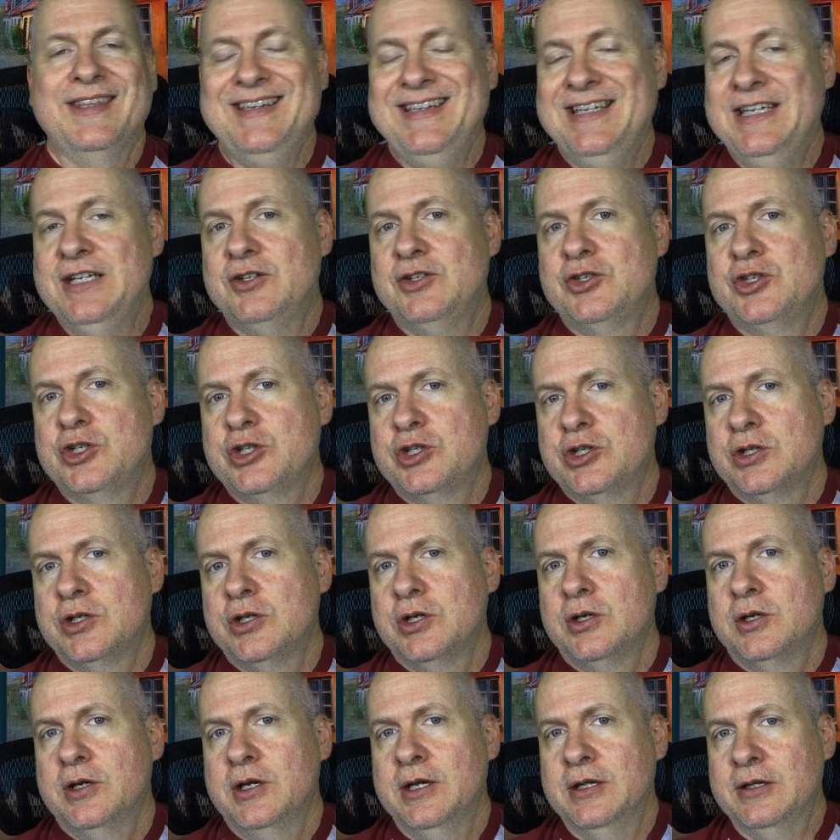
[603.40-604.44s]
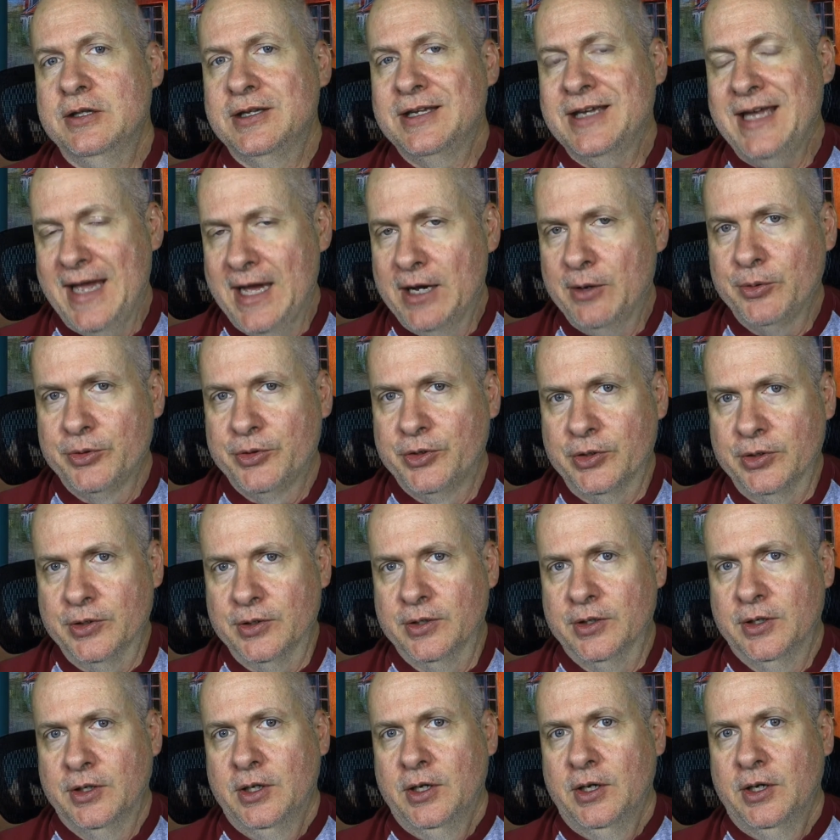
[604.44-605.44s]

each encounter